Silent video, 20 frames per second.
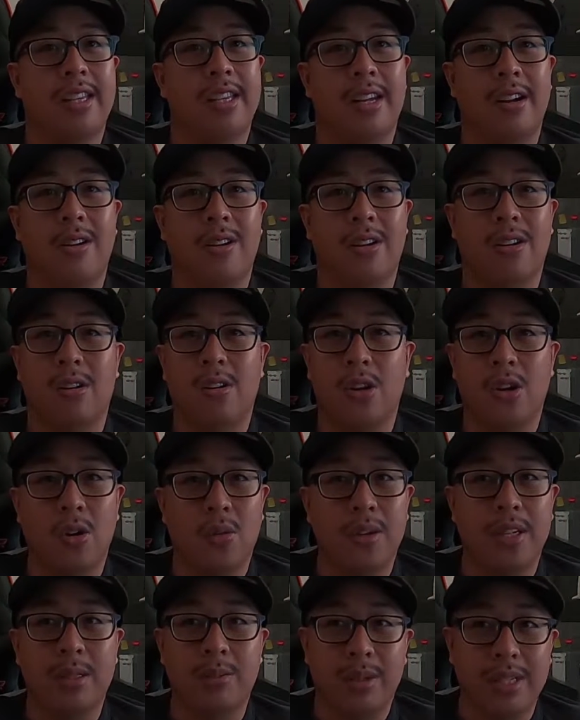they are
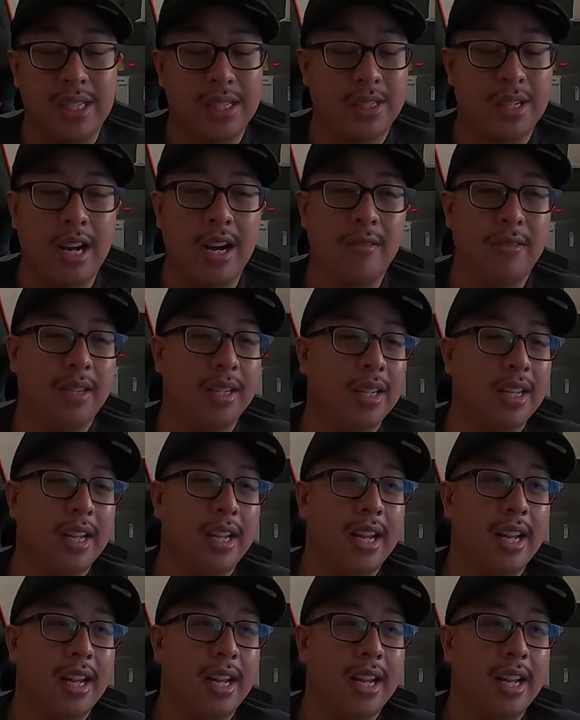always pretty soft,